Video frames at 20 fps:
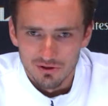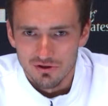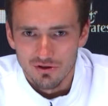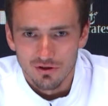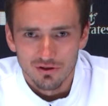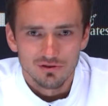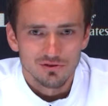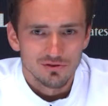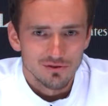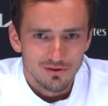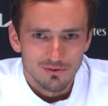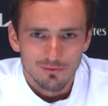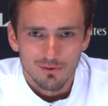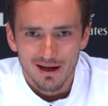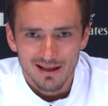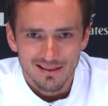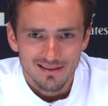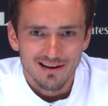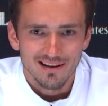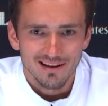not doing the
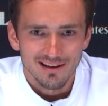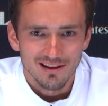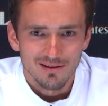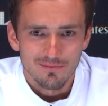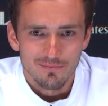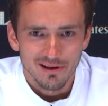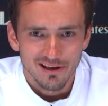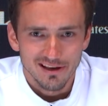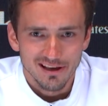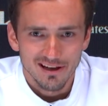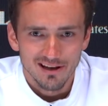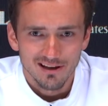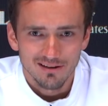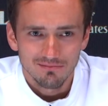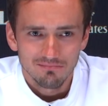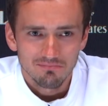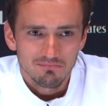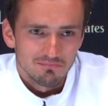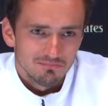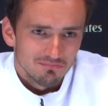right thing in the beginning,
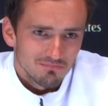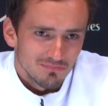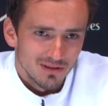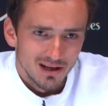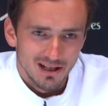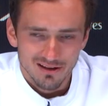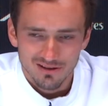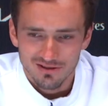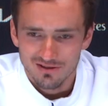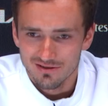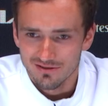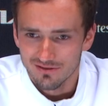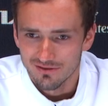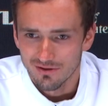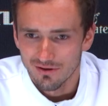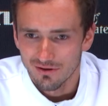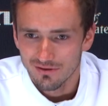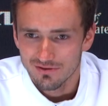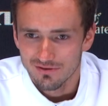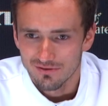managed to, you
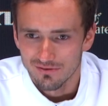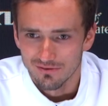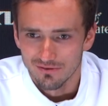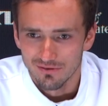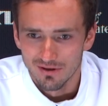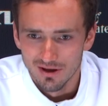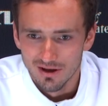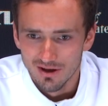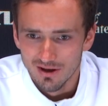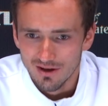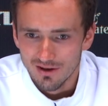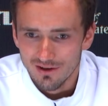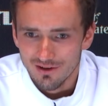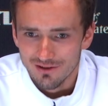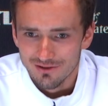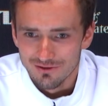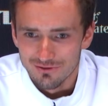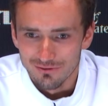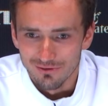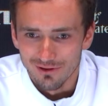know, to
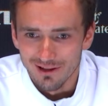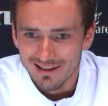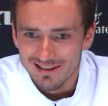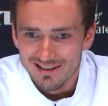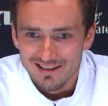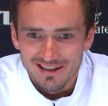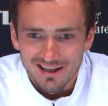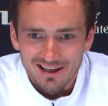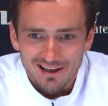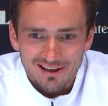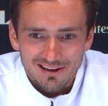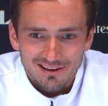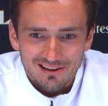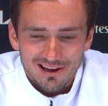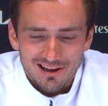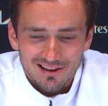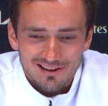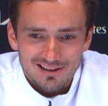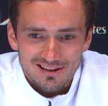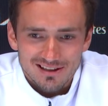let's say
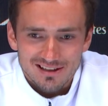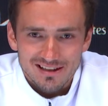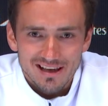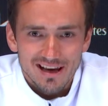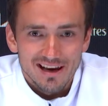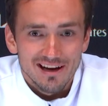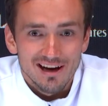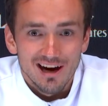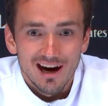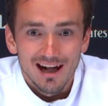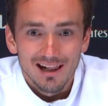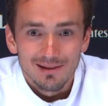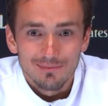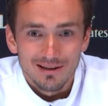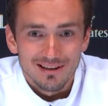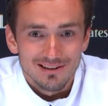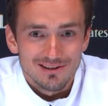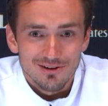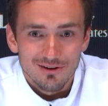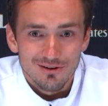like this, stay calm
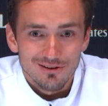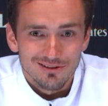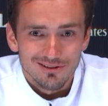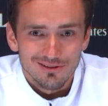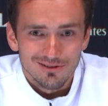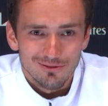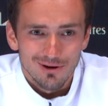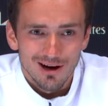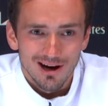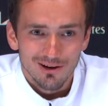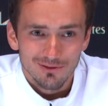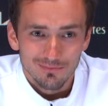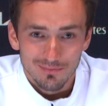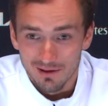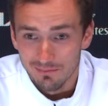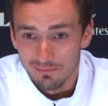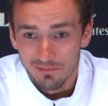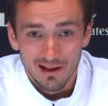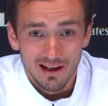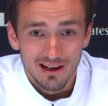and turn it around
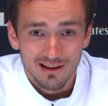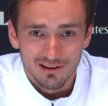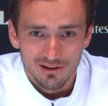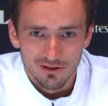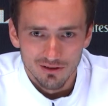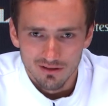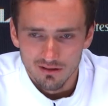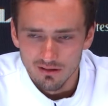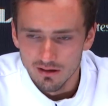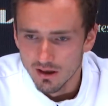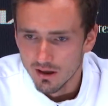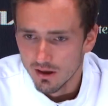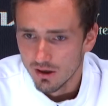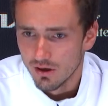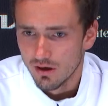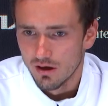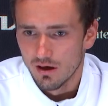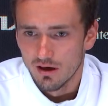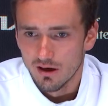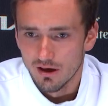by playing good.
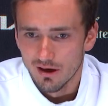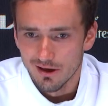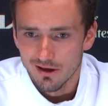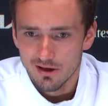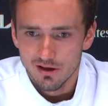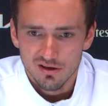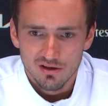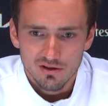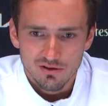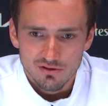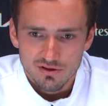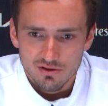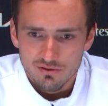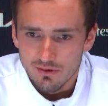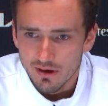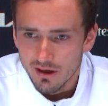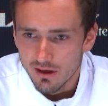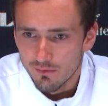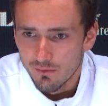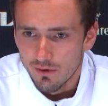Here
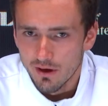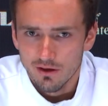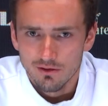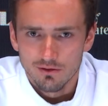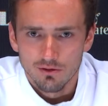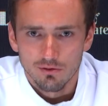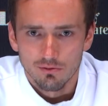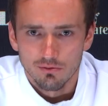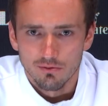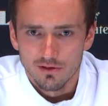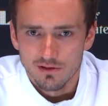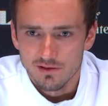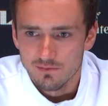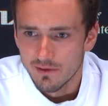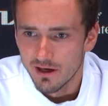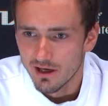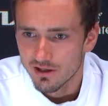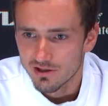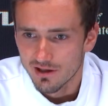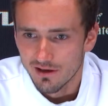straight away, you know, this
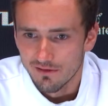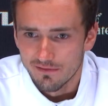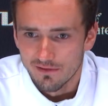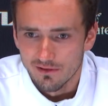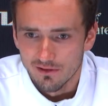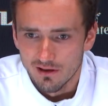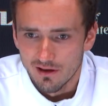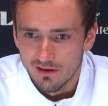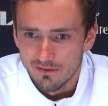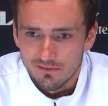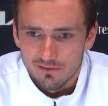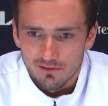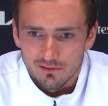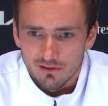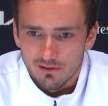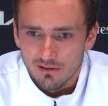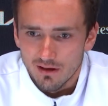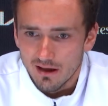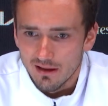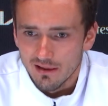match, I
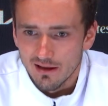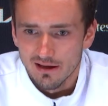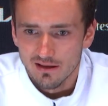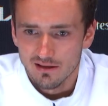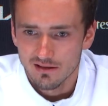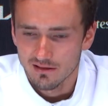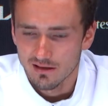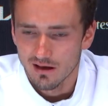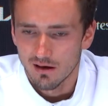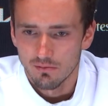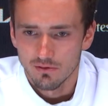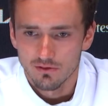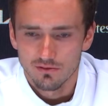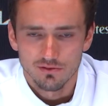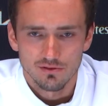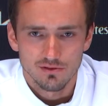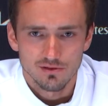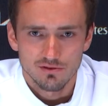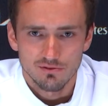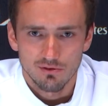feel I like coming
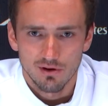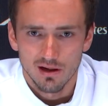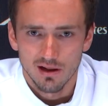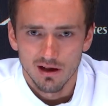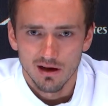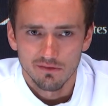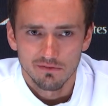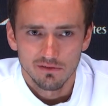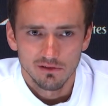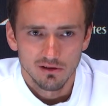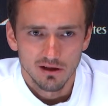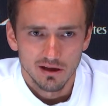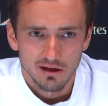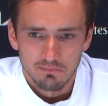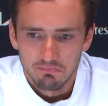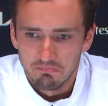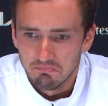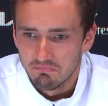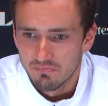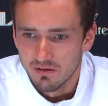to Australia. I feel like
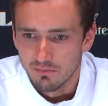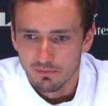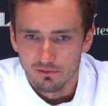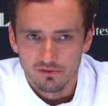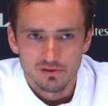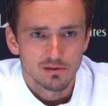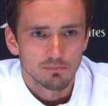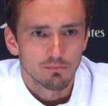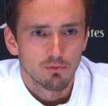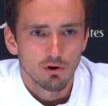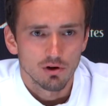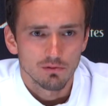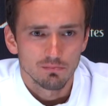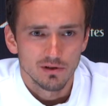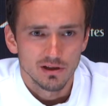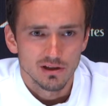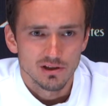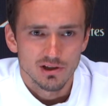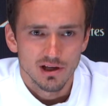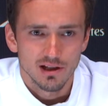people support
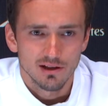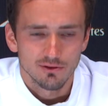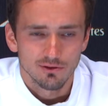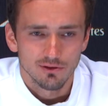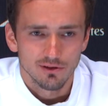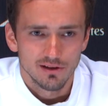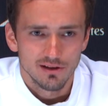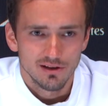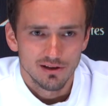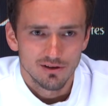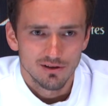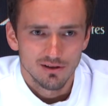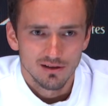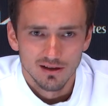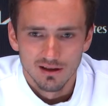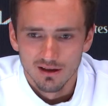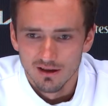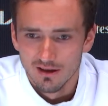me in general here.